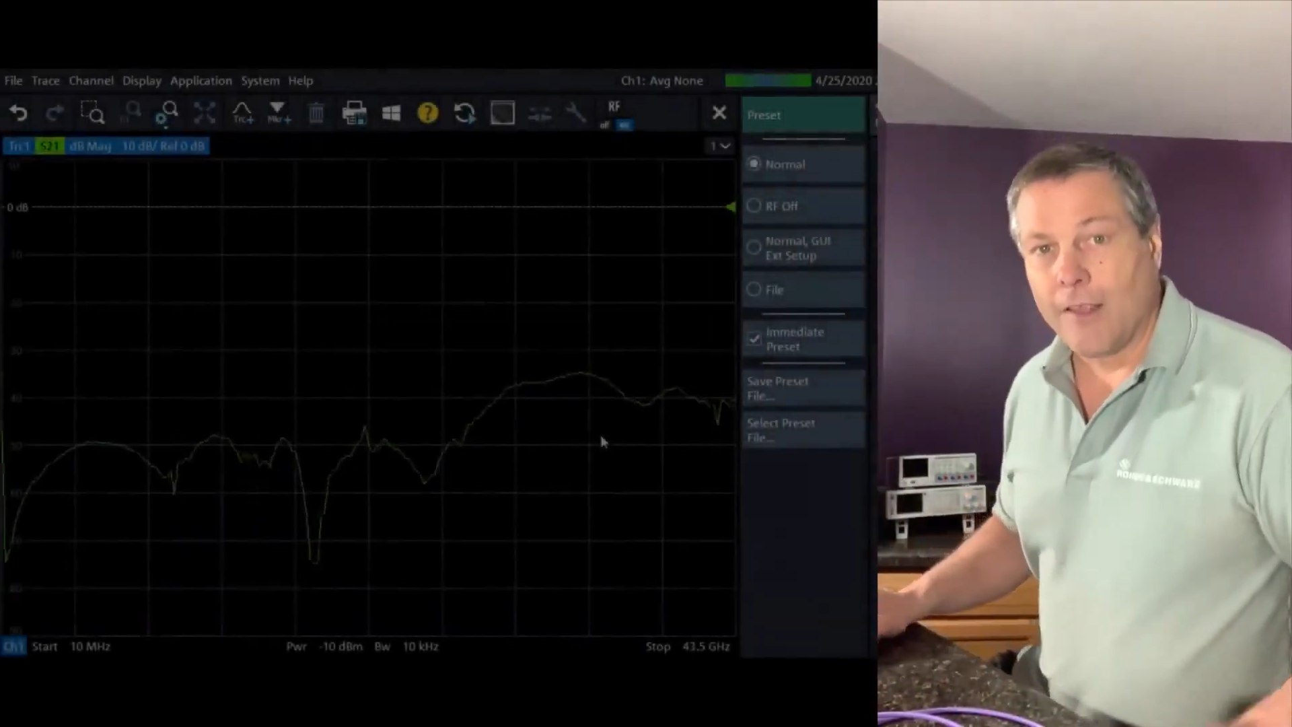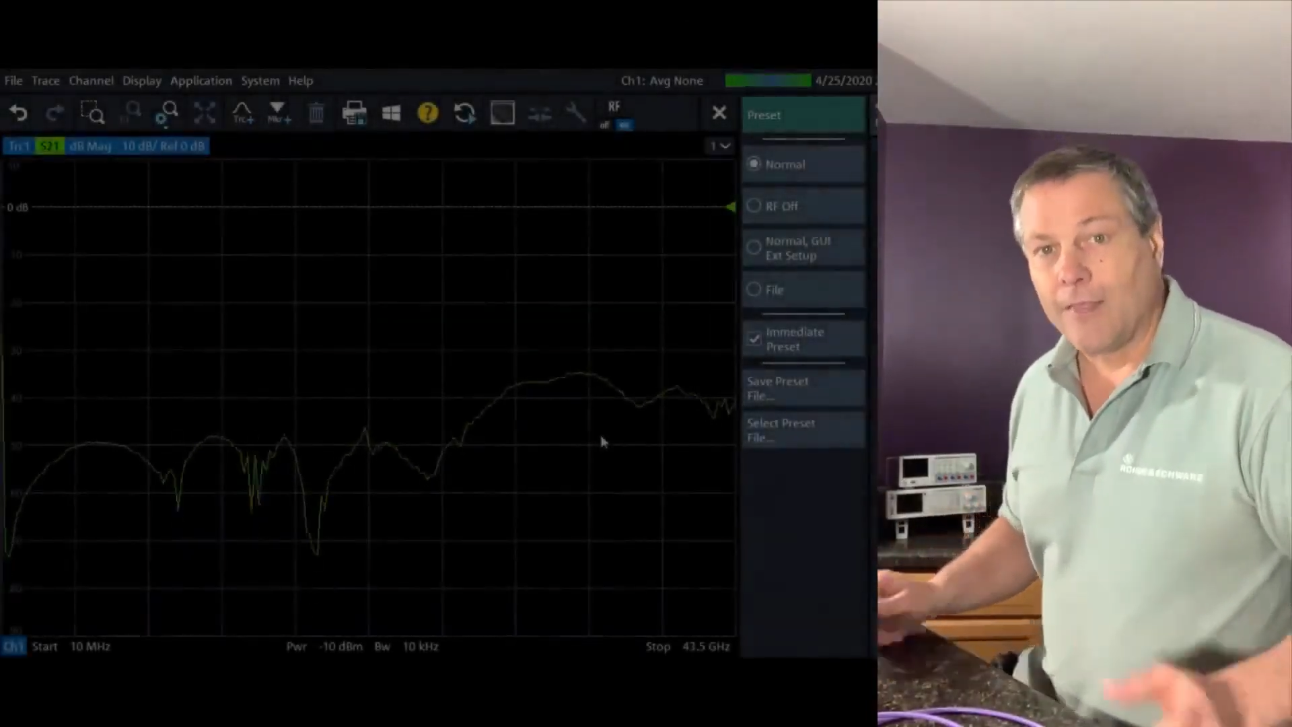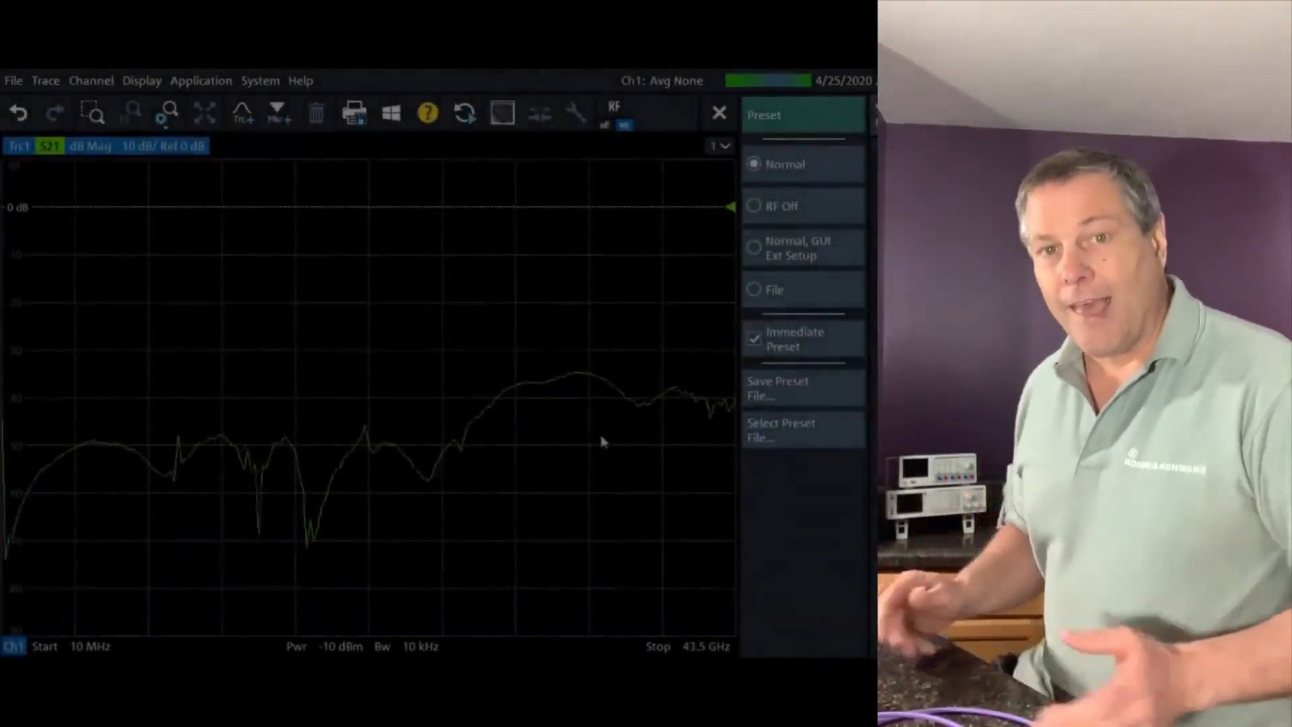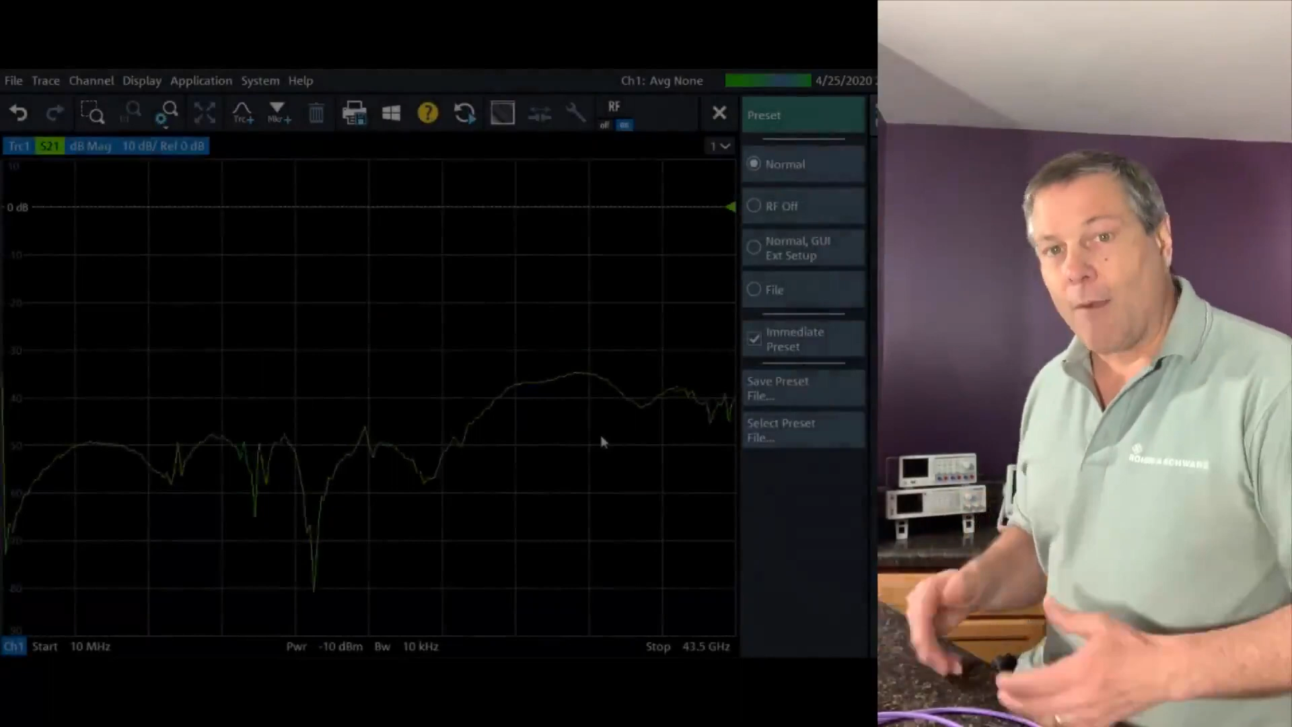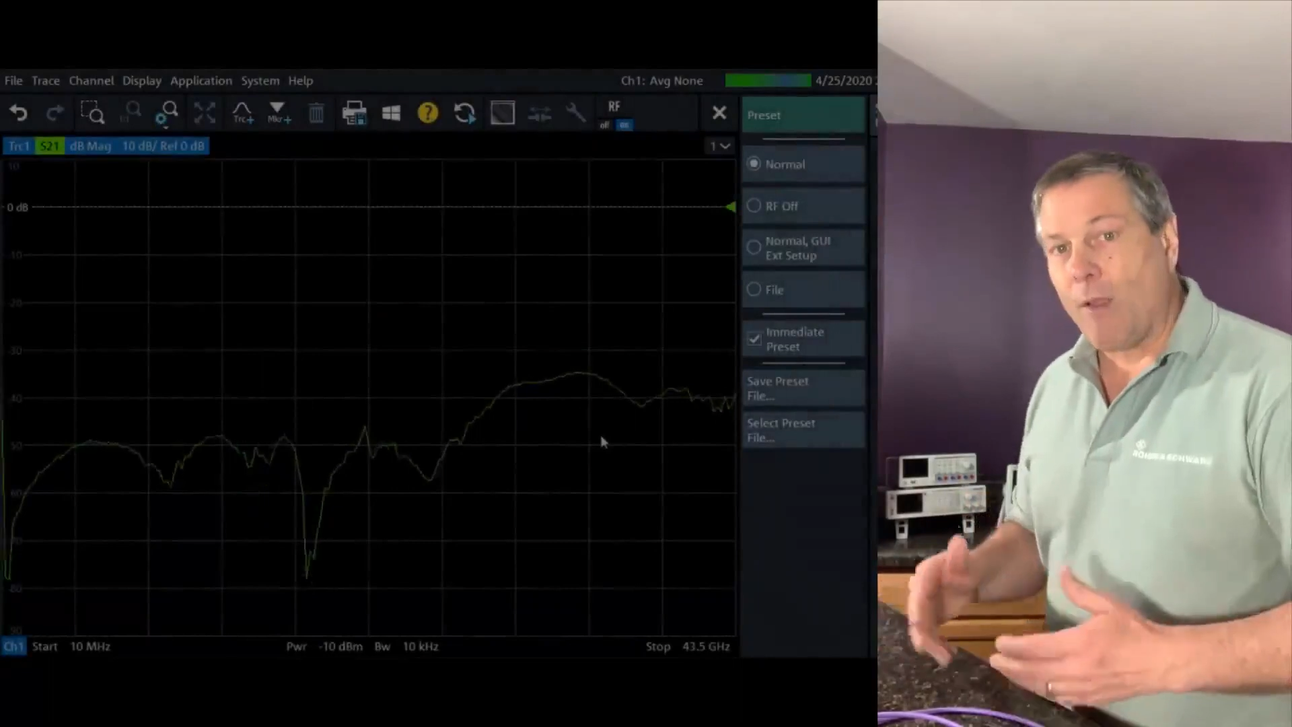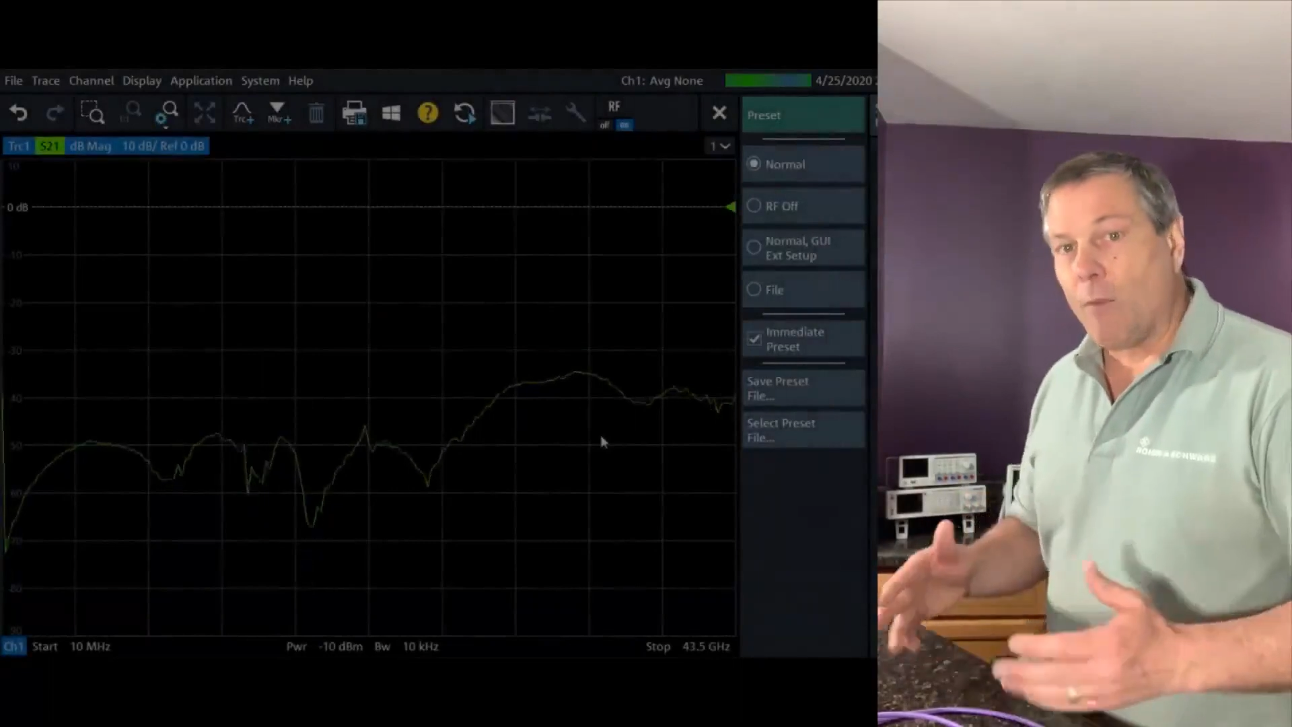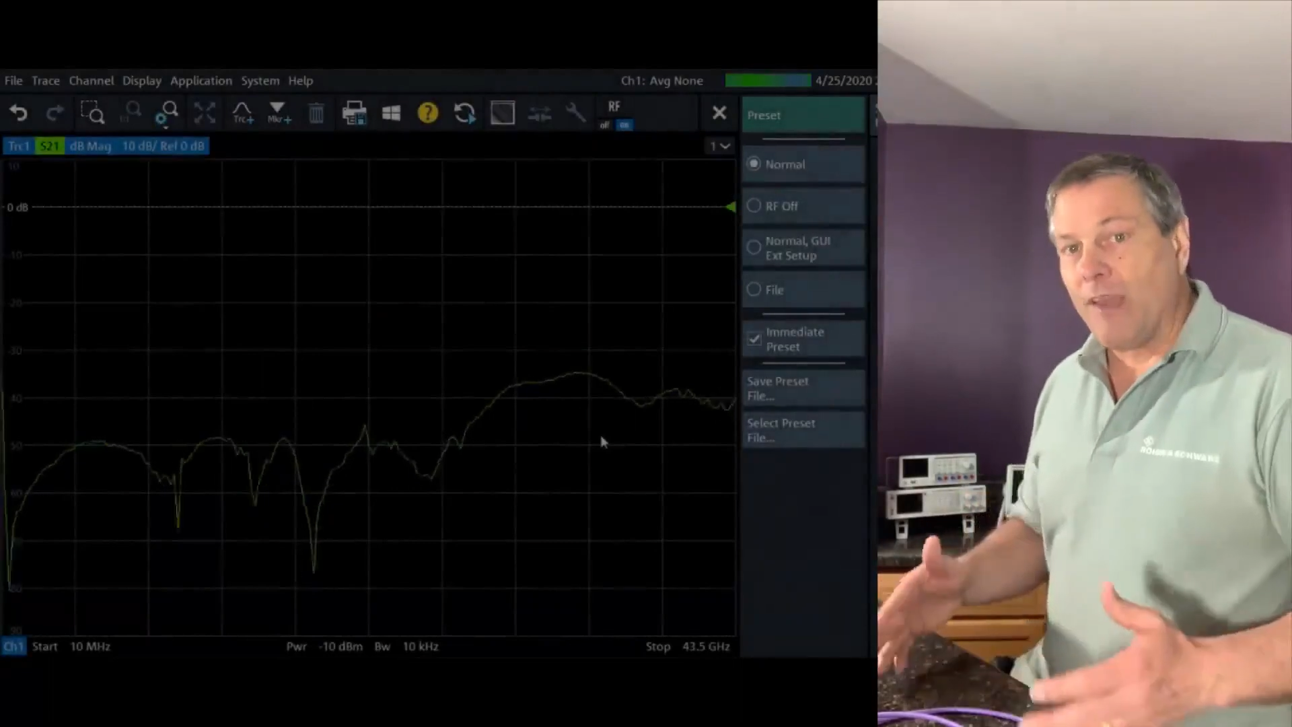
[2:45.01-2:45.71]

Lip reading: That way we